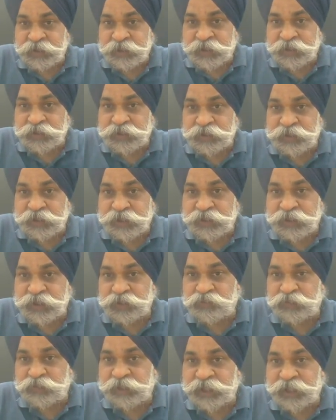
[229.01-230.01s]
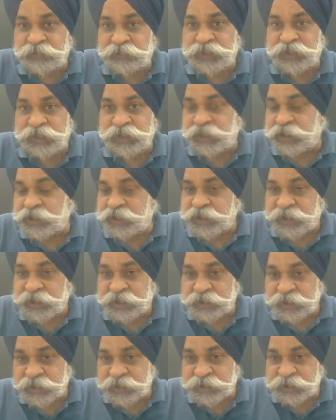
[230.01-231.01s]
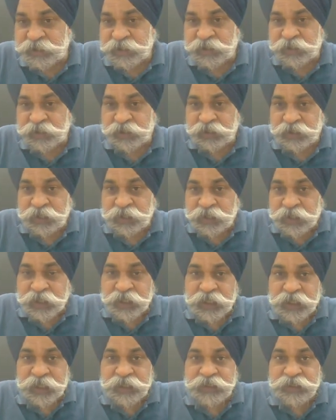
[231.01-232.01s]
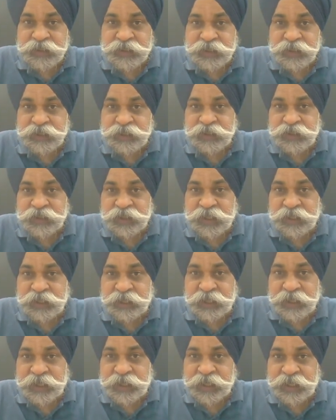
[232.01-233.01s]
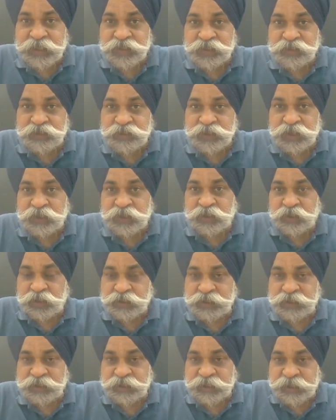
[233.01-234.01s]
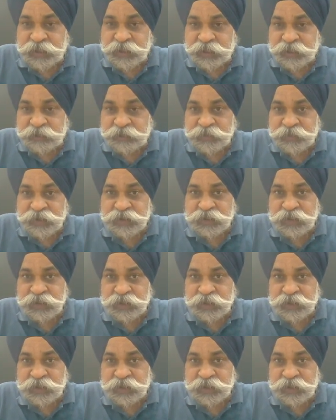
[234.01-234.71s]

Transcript: So this is what I'm saying it as silicon, and these are attached to the oxygen atoms.